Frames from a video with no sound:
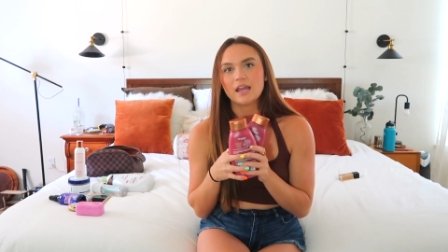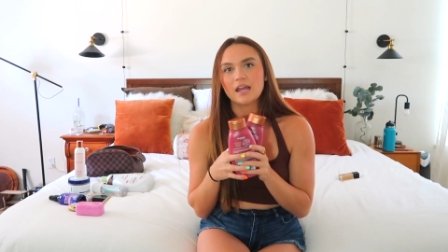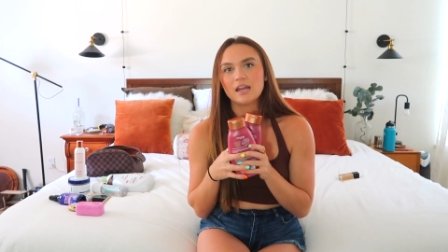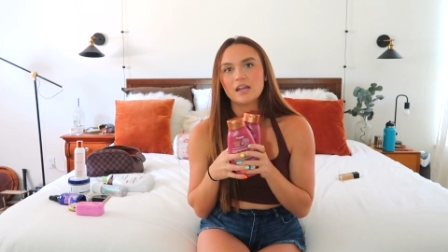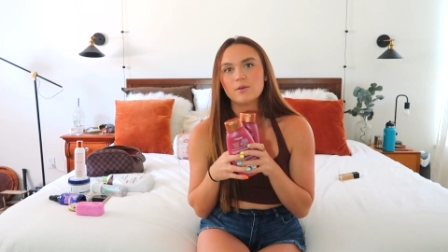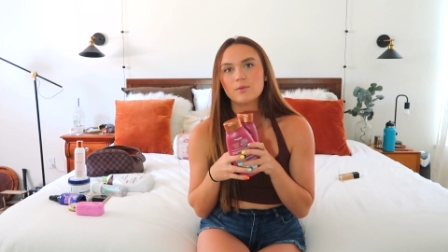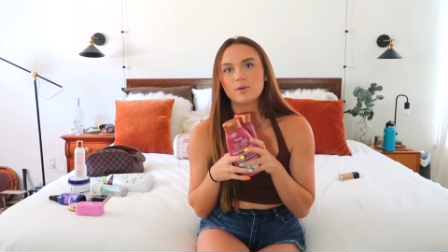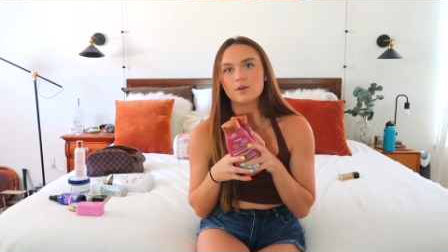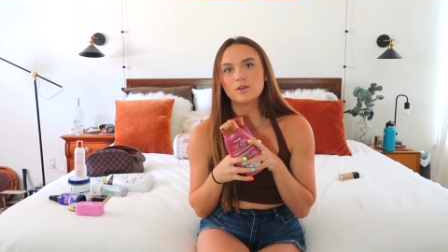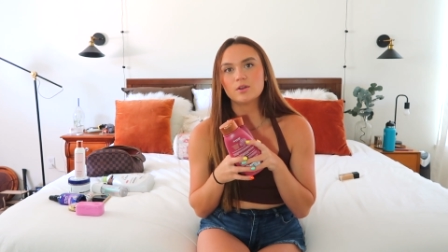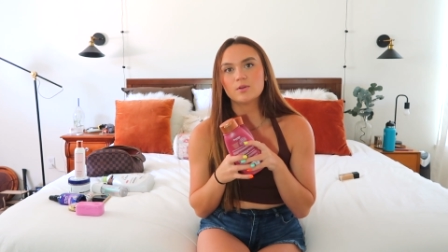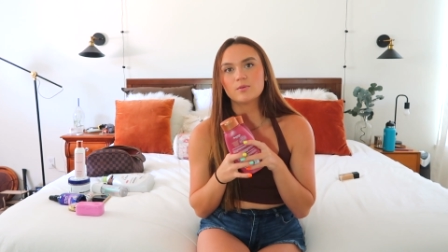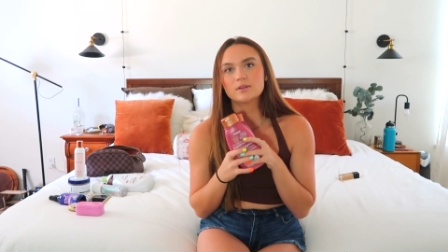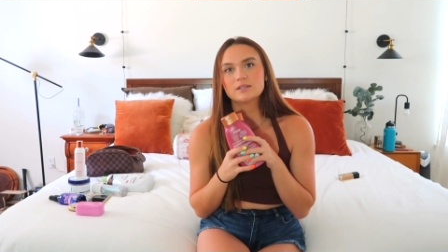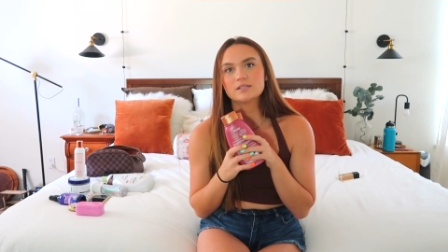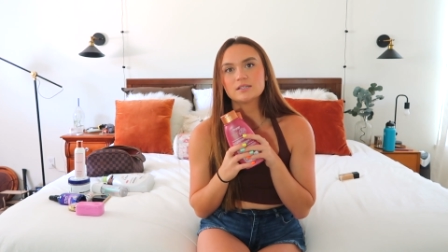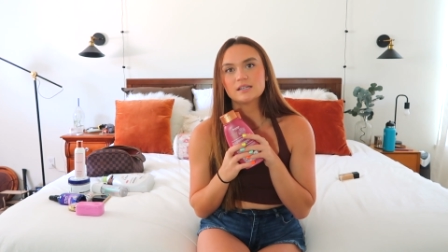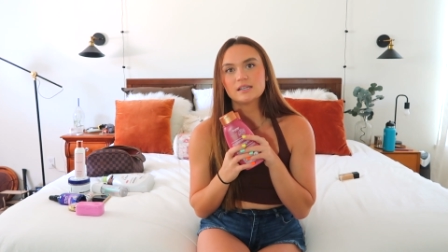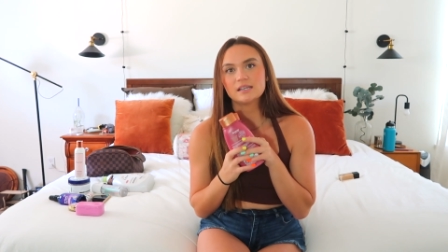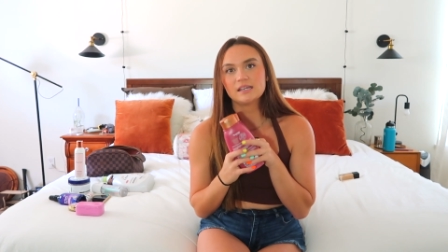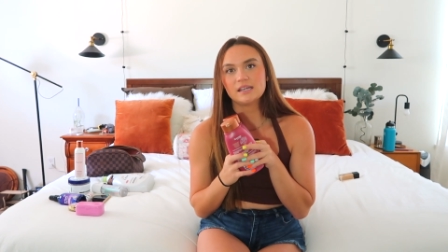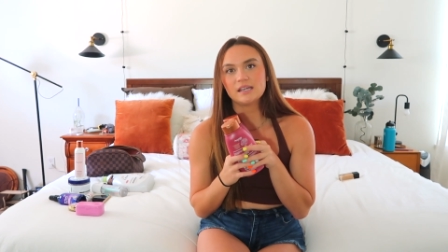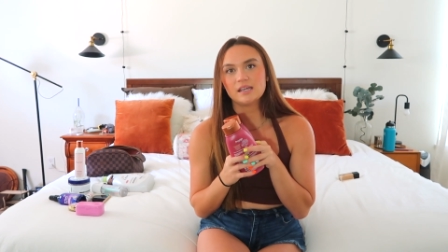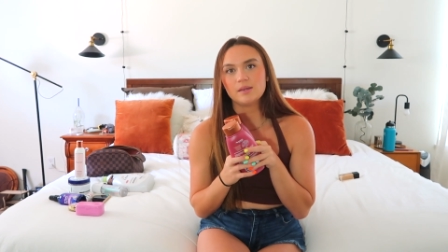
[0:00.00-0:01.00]
Anyone who wants
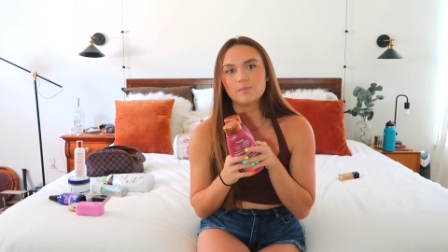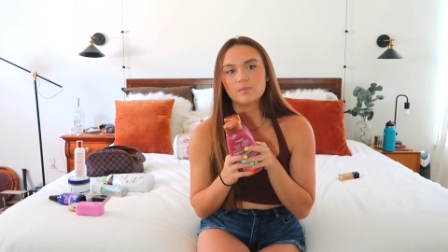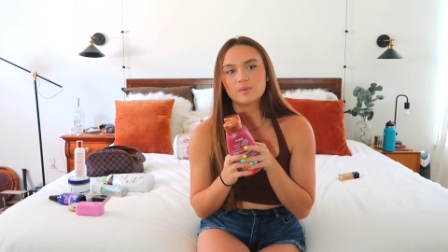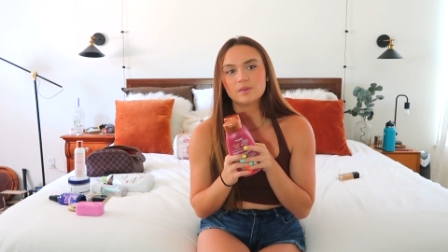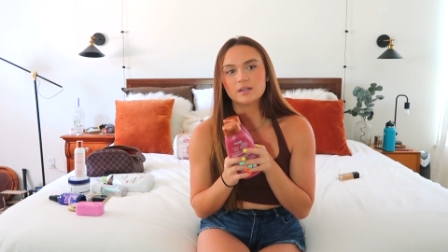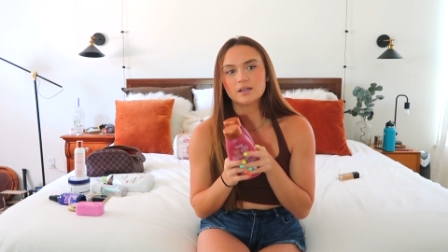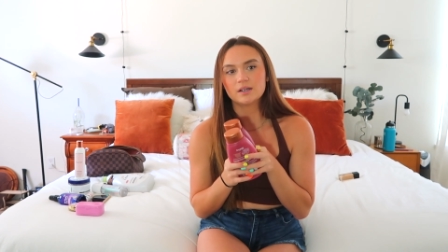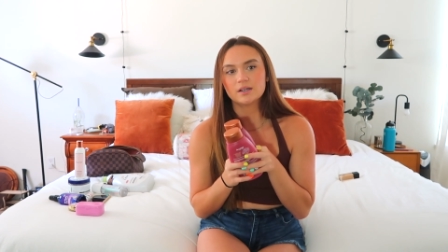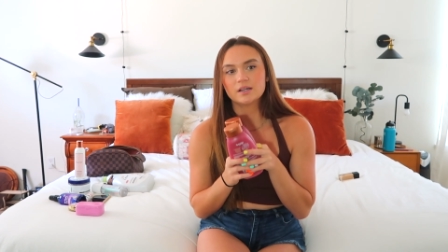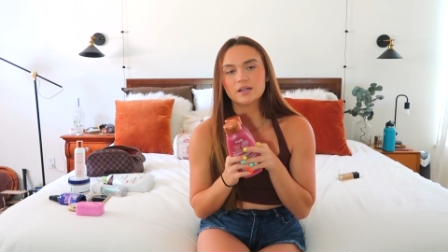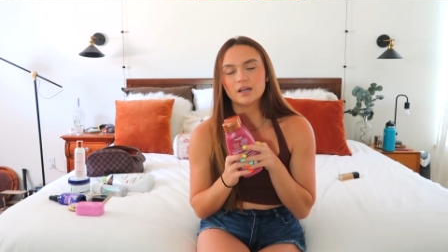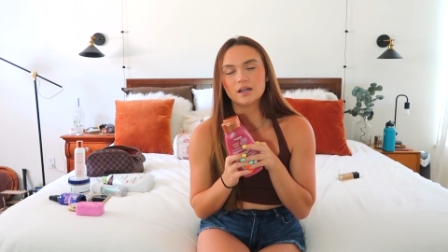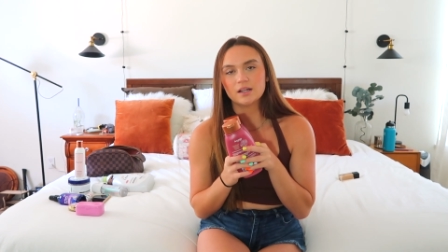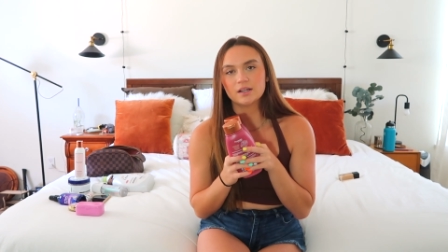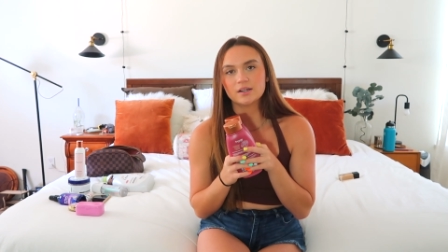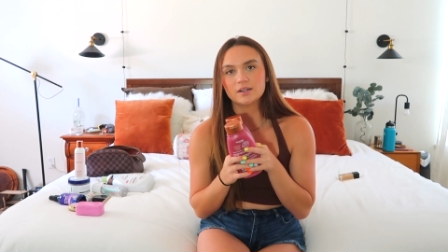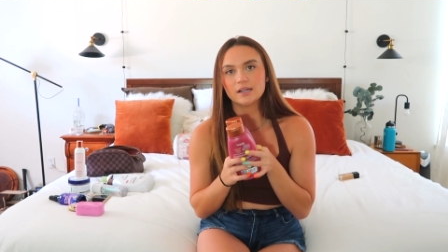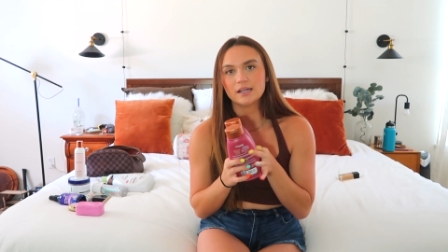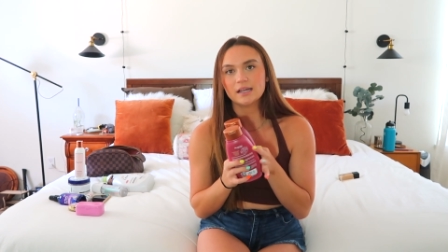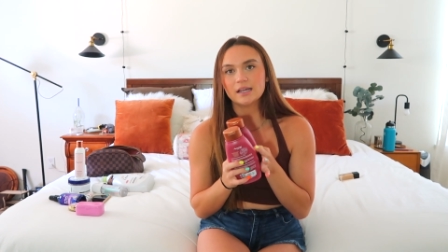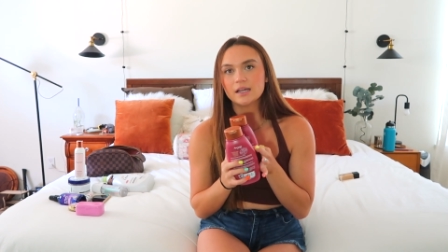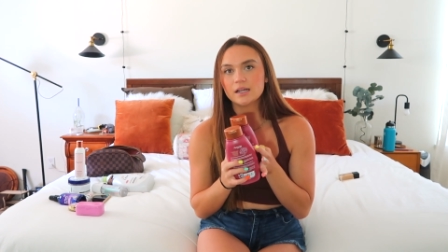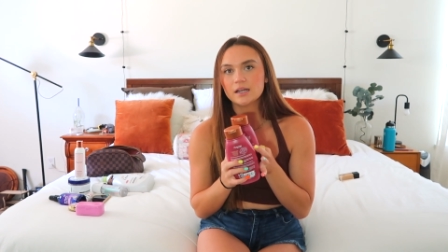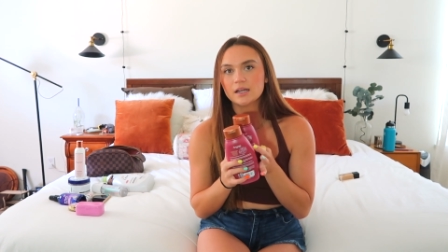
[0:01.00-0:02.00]
to keep their color
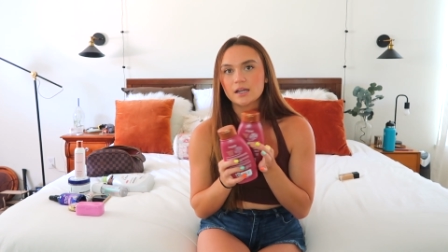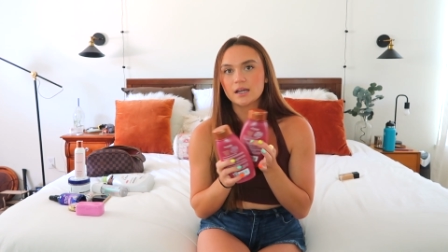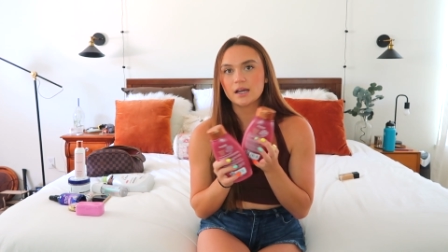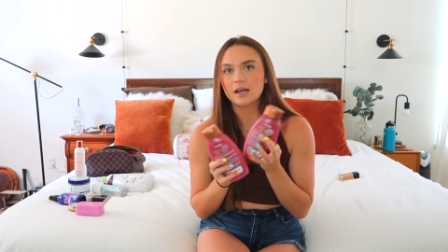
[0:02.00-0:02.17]
in,